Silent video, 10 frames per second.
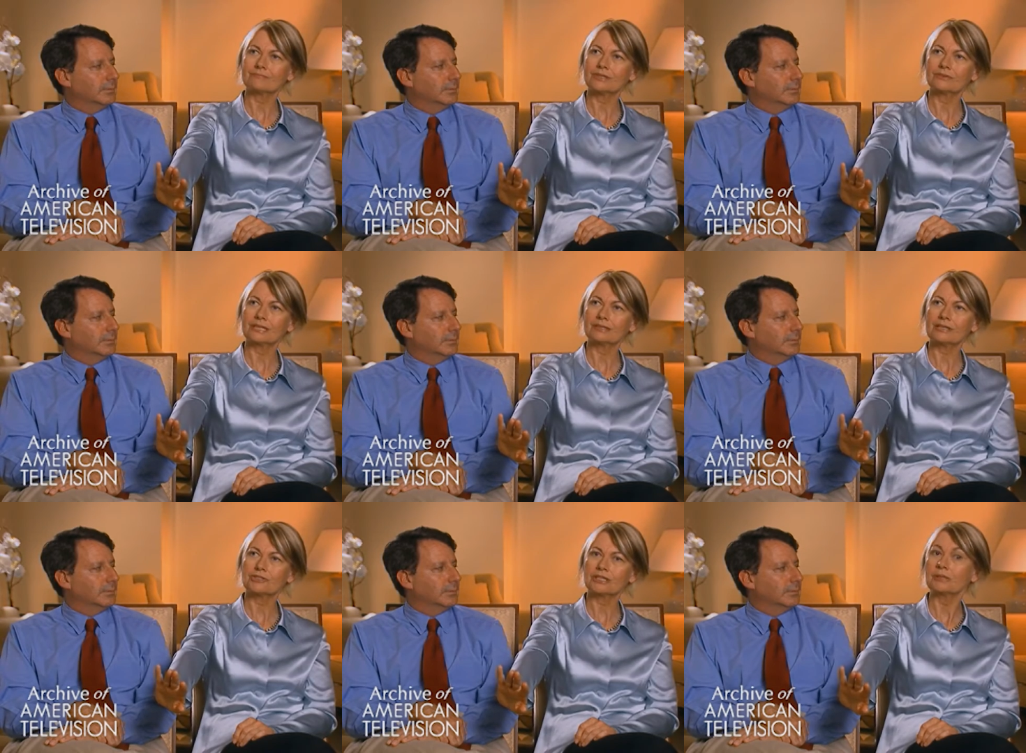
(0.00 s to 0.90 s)
Speaker 1: you know that
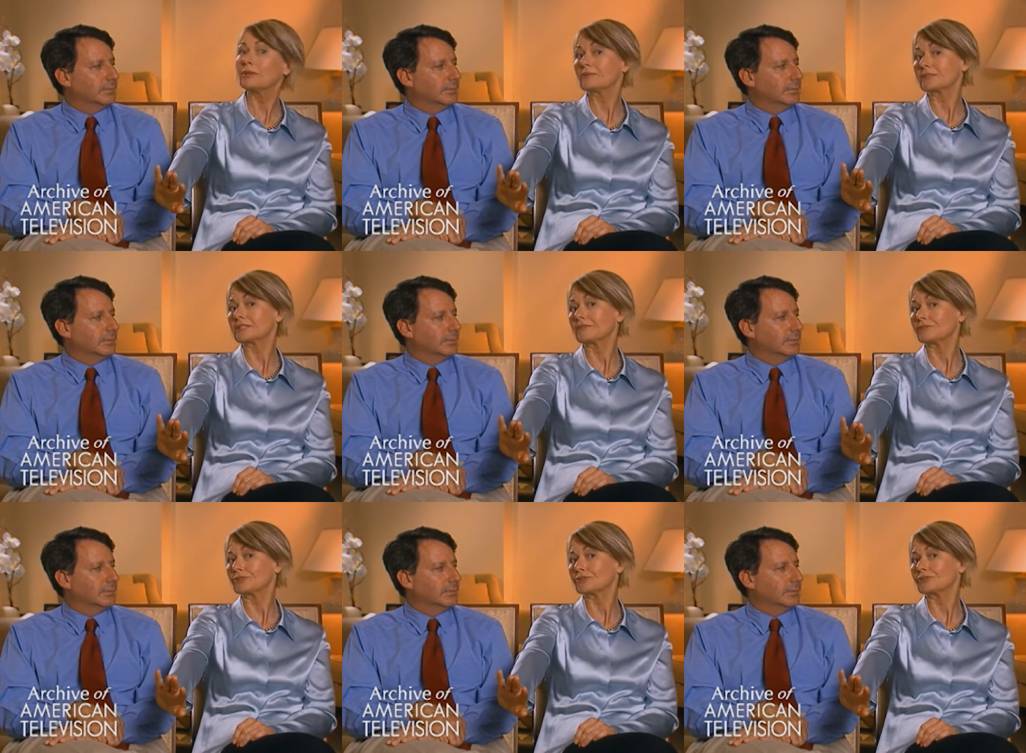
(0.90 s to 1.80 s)
allows you to get away with stuff
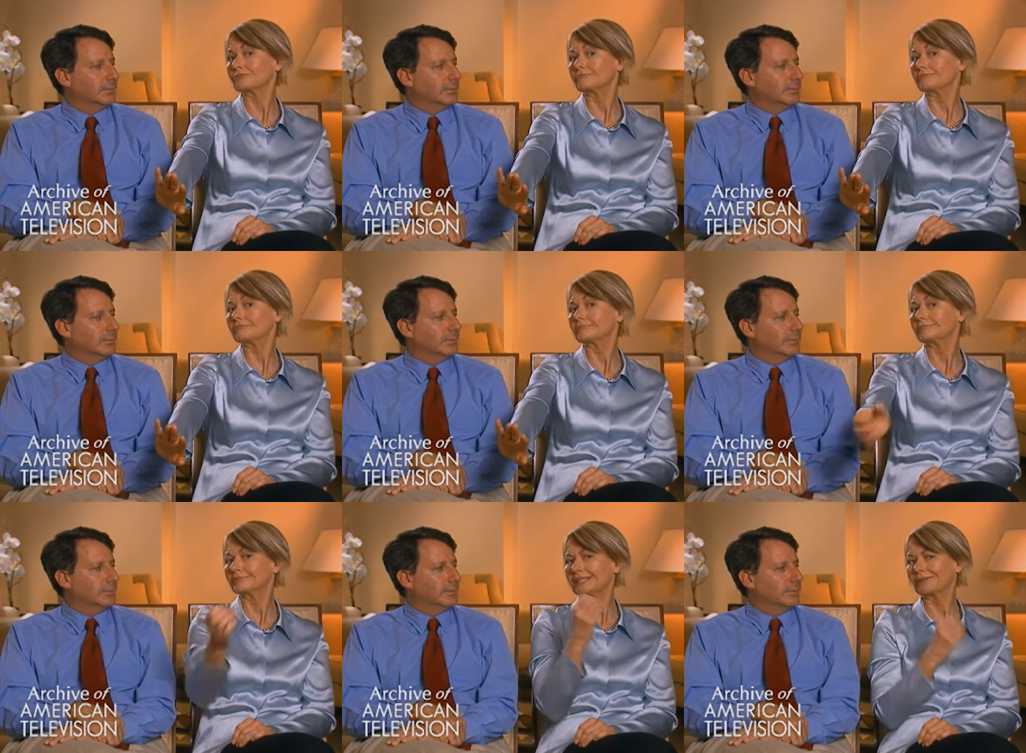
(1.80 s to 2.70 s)
that you couldn't
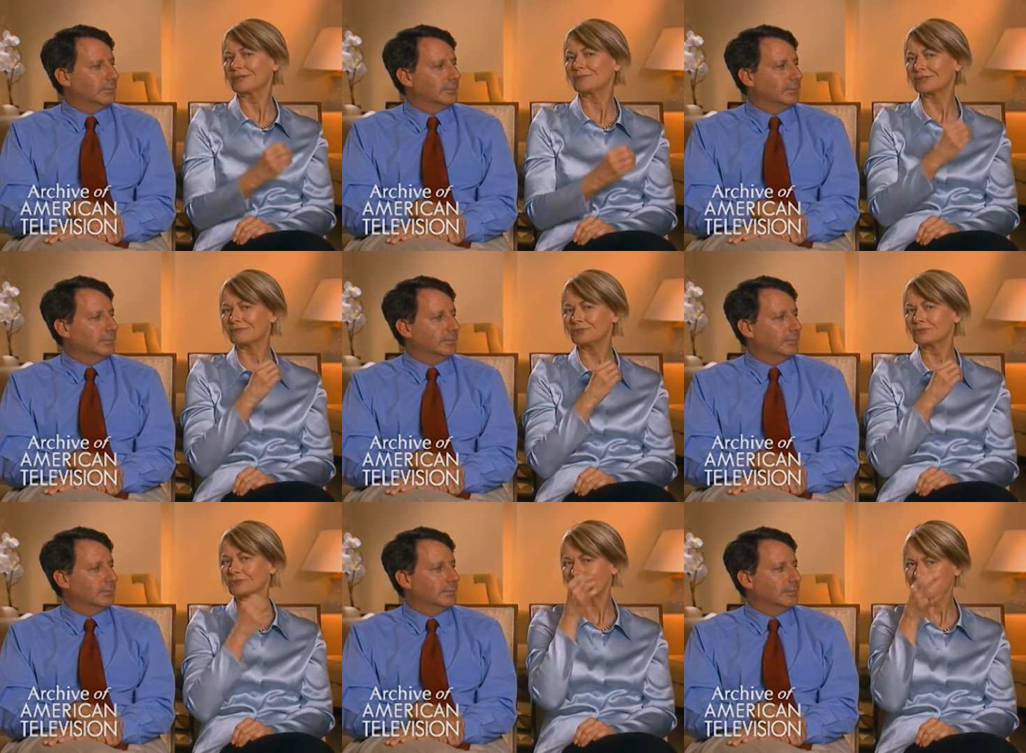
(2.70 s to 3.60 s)
get away with if you
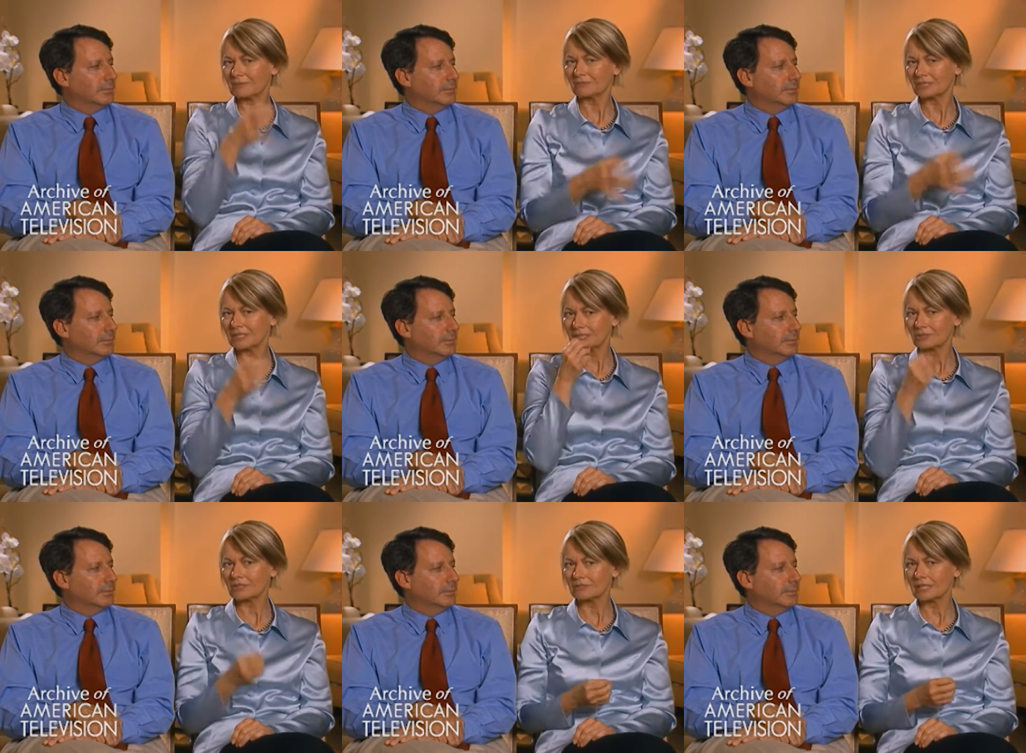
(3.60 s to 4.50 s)
were talking about
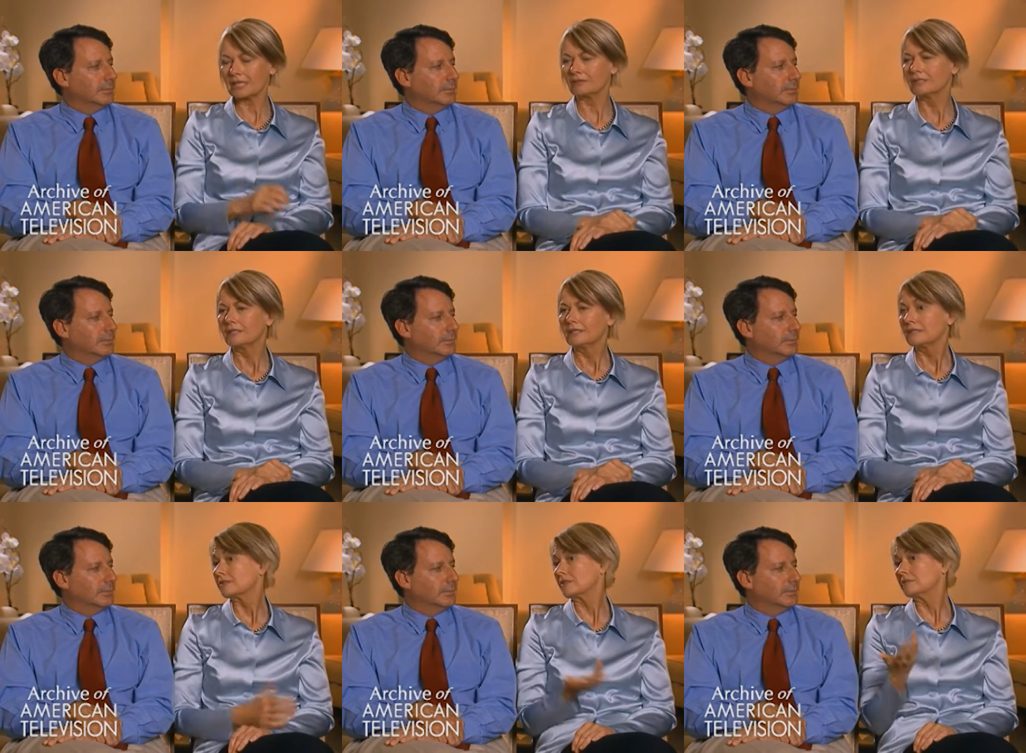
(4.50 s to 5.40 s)
teenagers here and now.
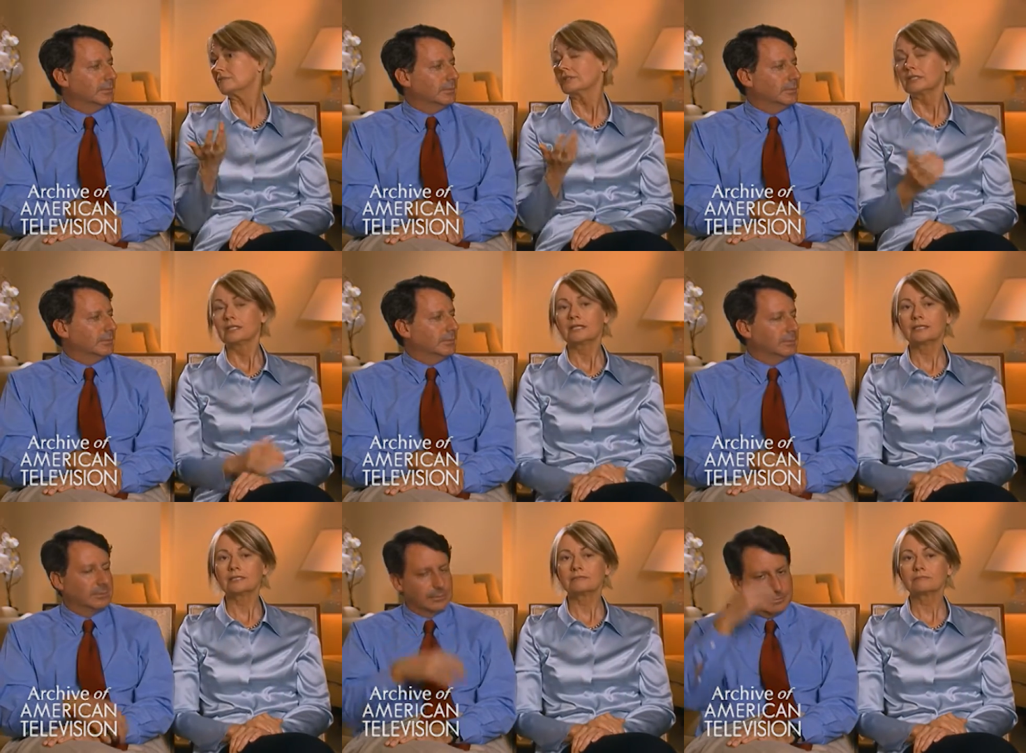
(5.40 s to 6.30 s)
So
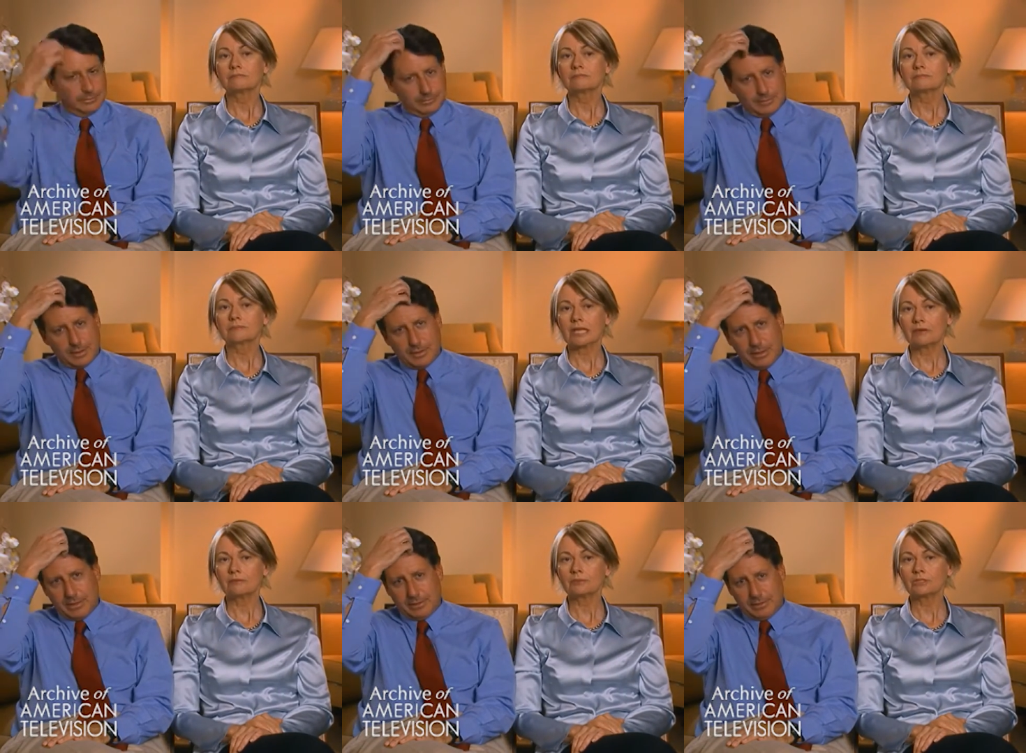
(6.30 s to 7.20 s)
um,
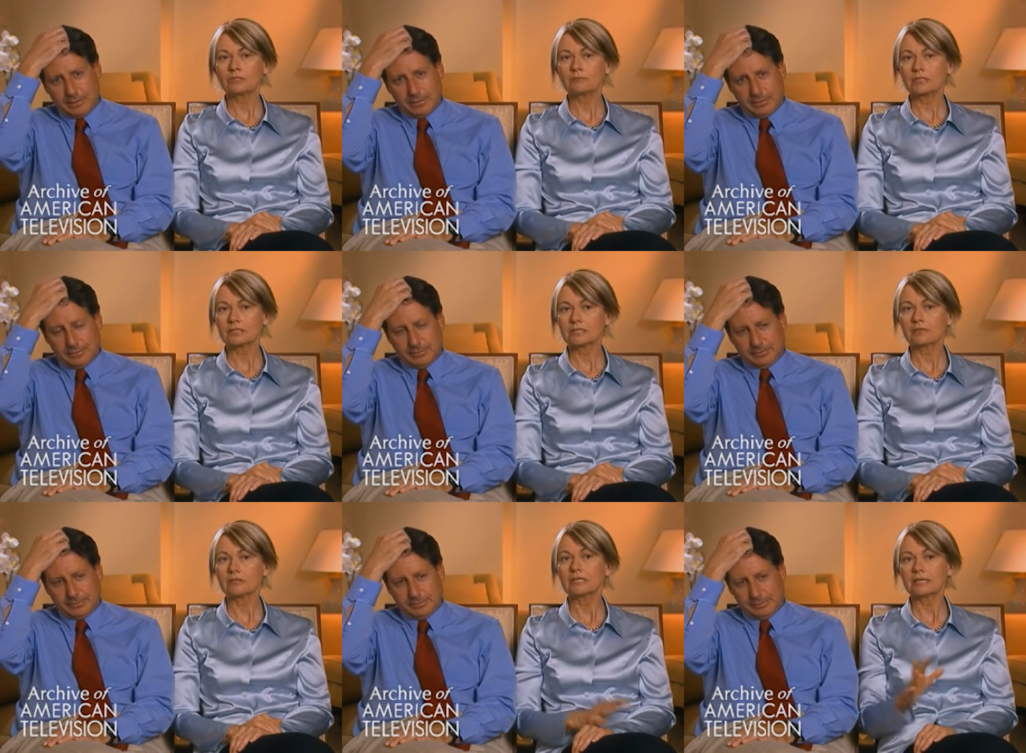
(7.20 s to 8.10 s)
Caryn pitched it to Bonnie and
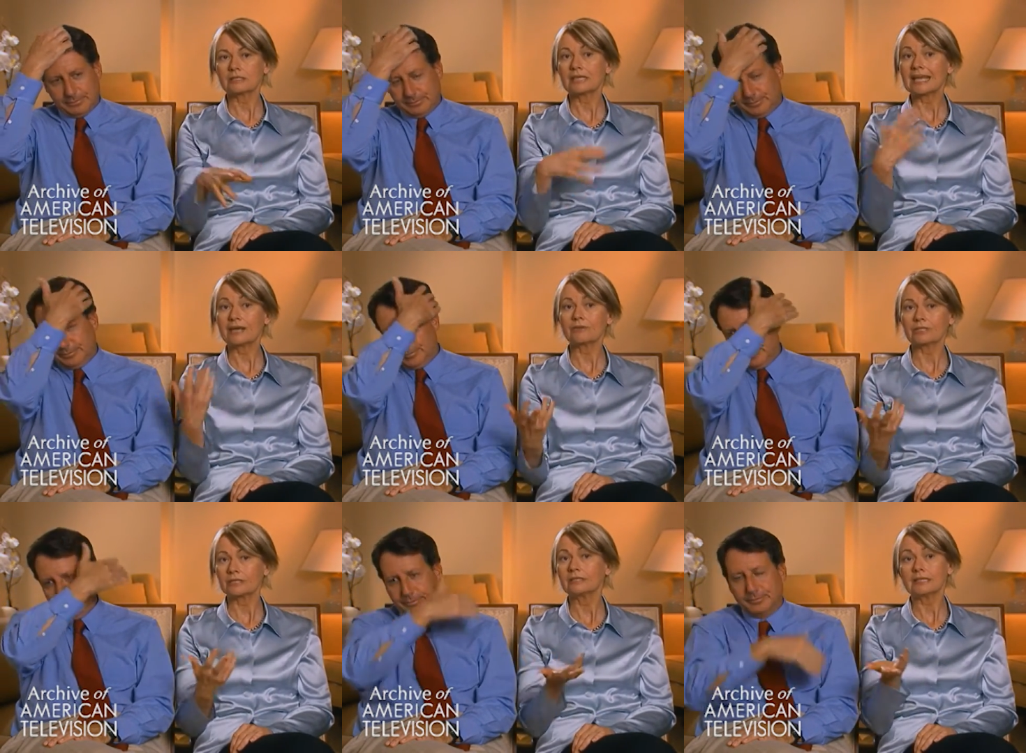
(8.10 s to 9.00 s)
Terry as an
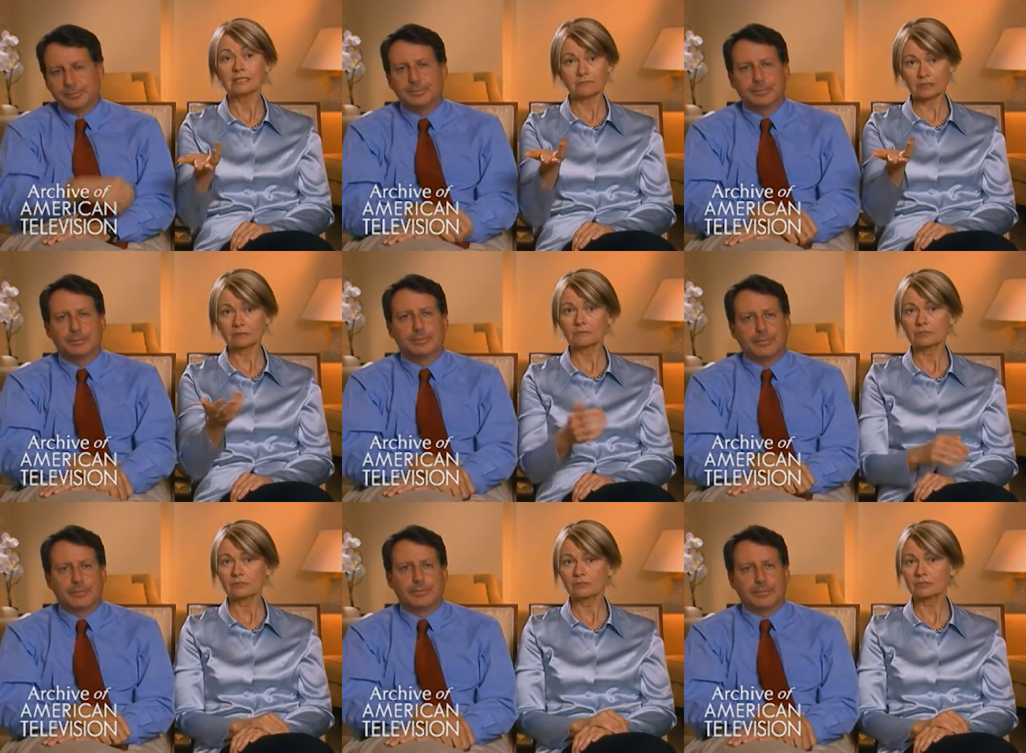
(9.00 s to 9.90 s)
area, and they
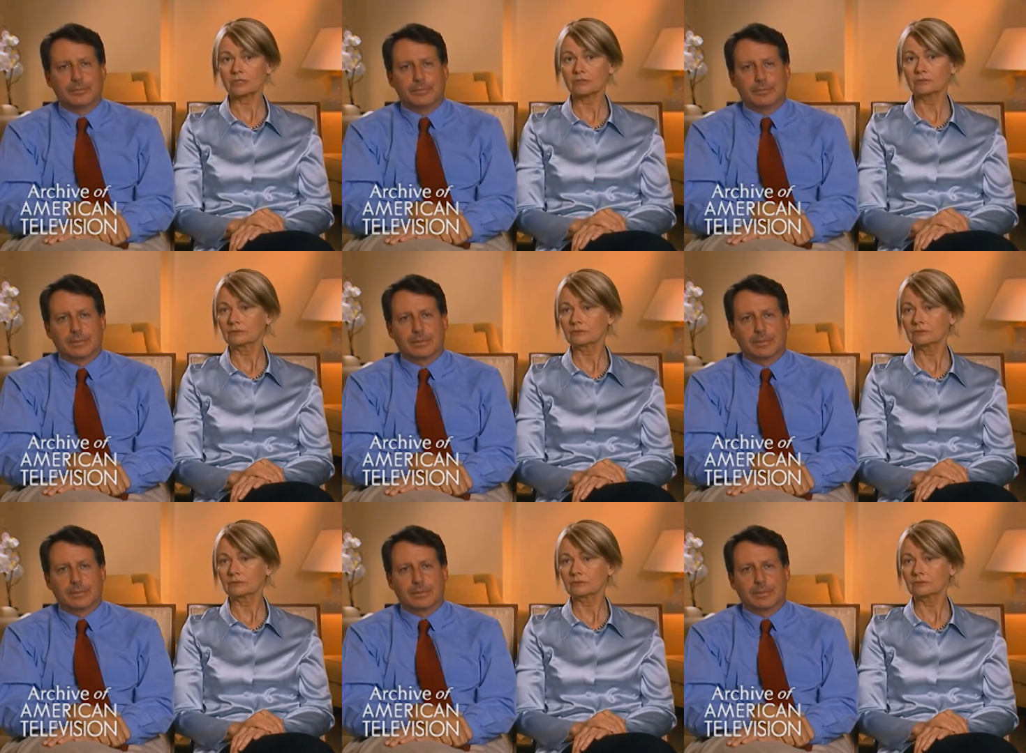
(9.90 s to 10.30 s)
developed the show.